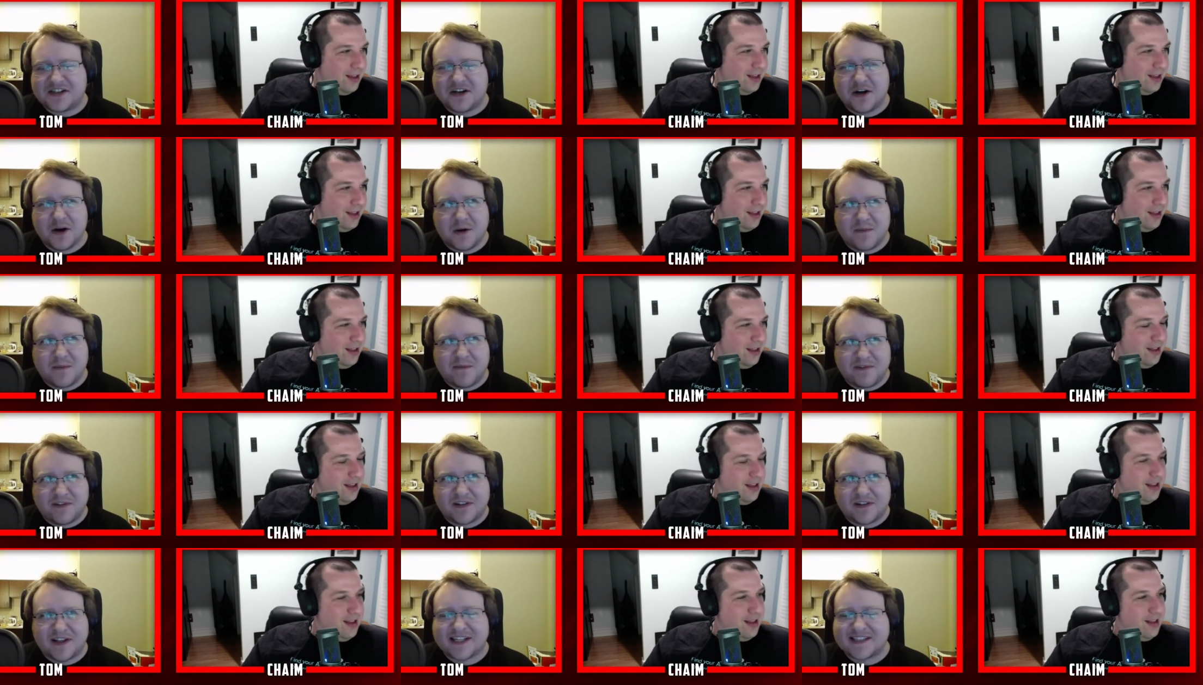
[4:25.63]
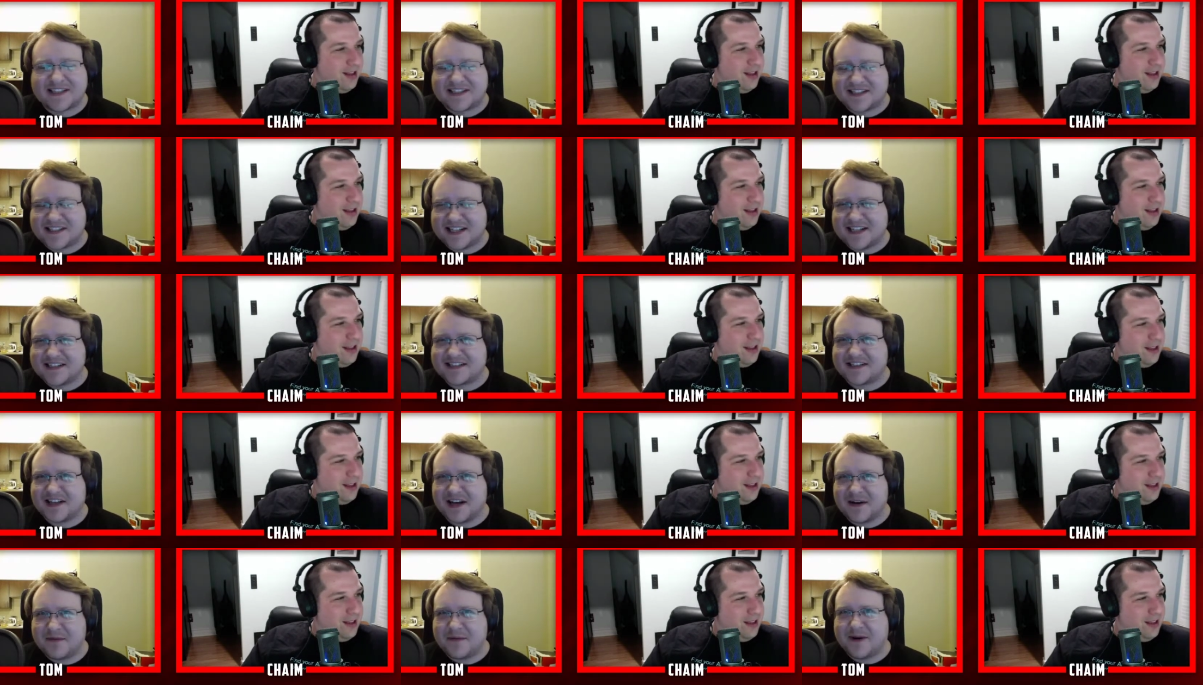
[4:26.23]
Speaker 1: Hopefully, it
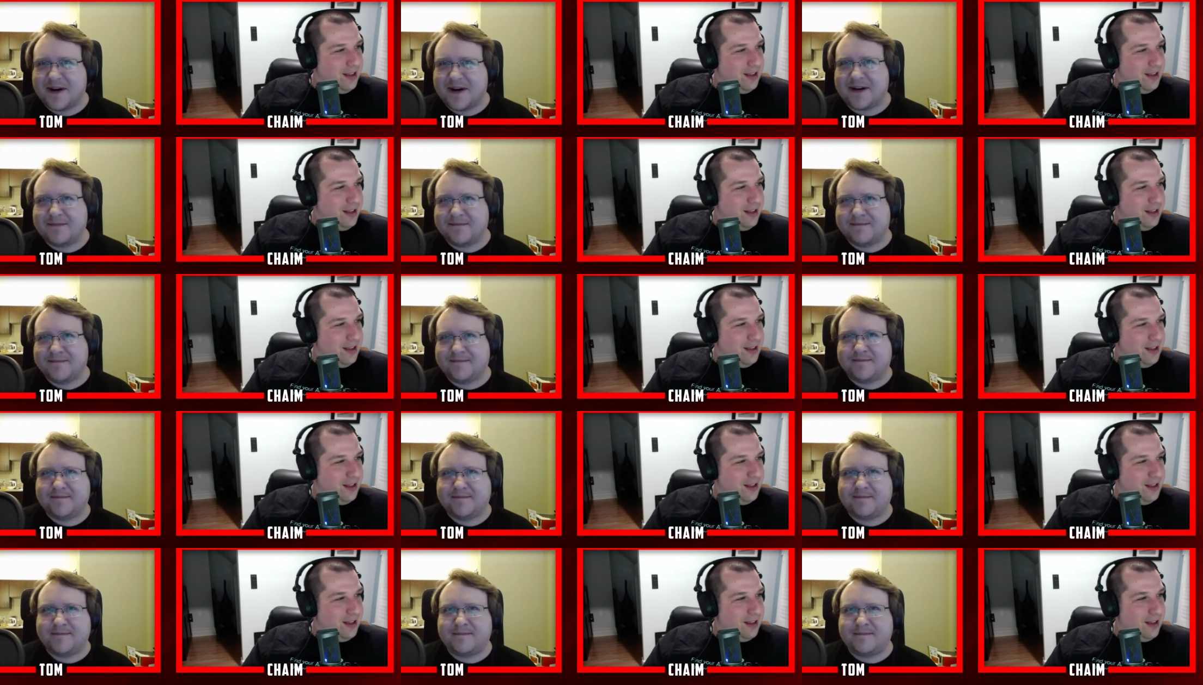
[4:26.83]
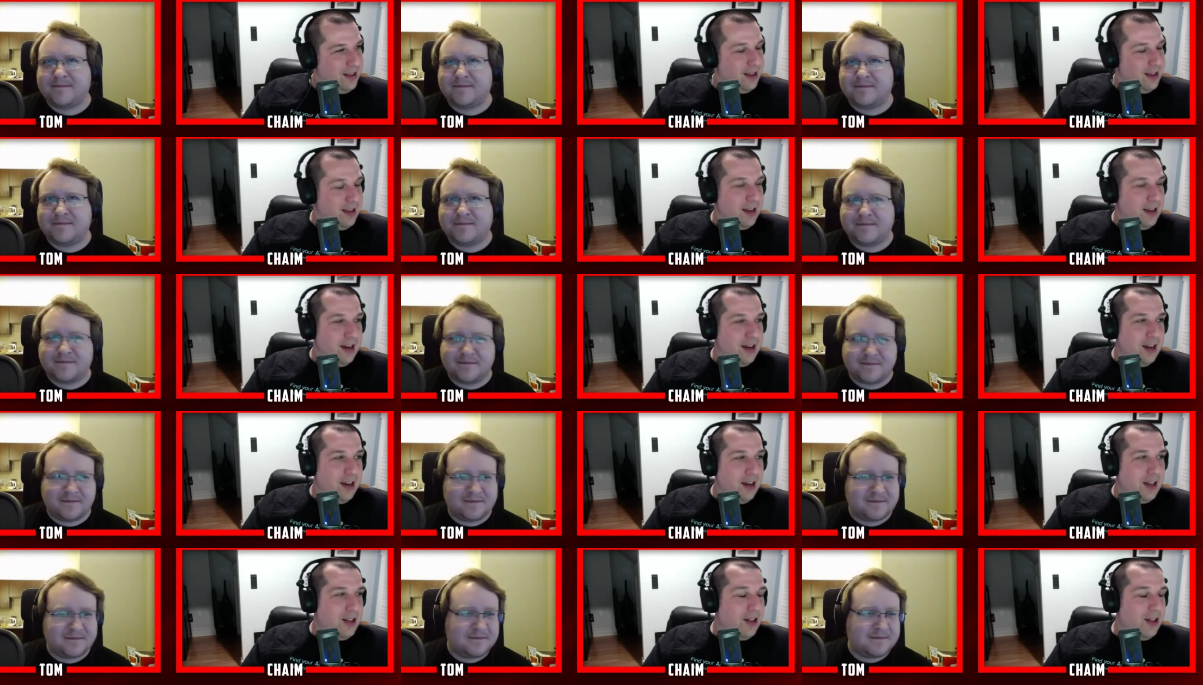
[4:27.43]
stays that way.
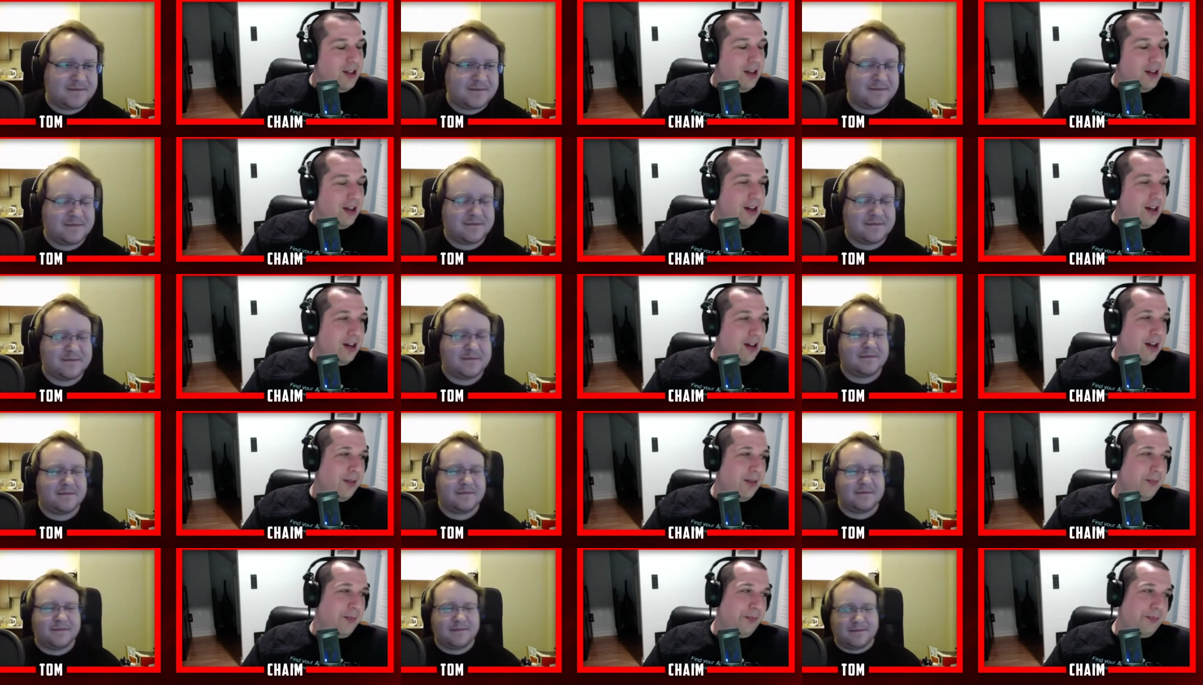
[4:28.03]
The